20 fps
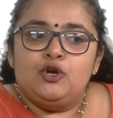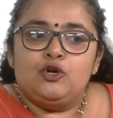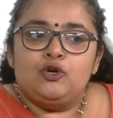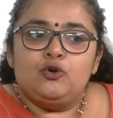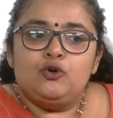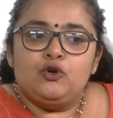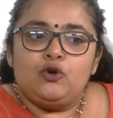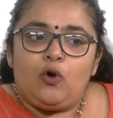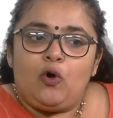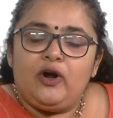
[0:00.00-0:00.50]

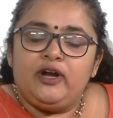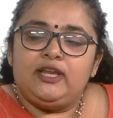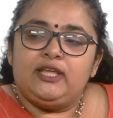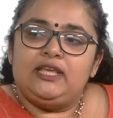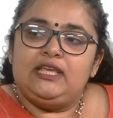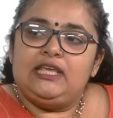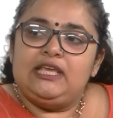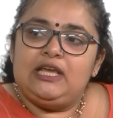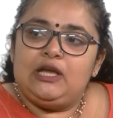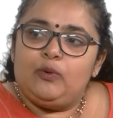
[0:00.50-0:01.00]
To not
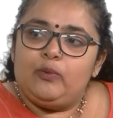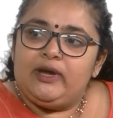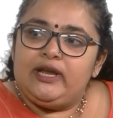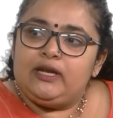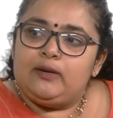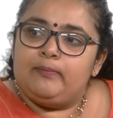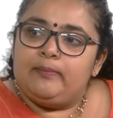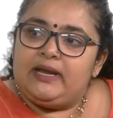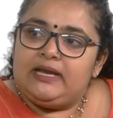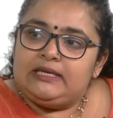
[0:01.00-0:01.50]

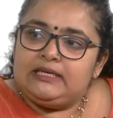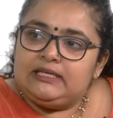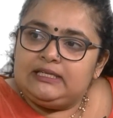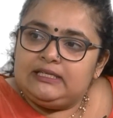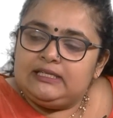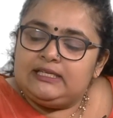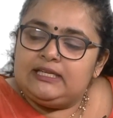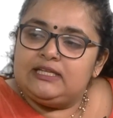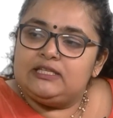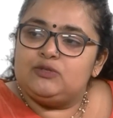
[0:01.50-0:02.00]
equate mental
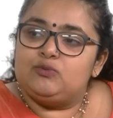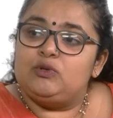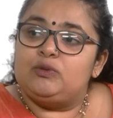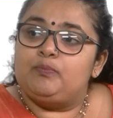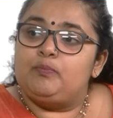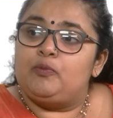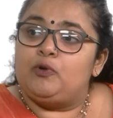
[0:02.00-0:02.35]
illness with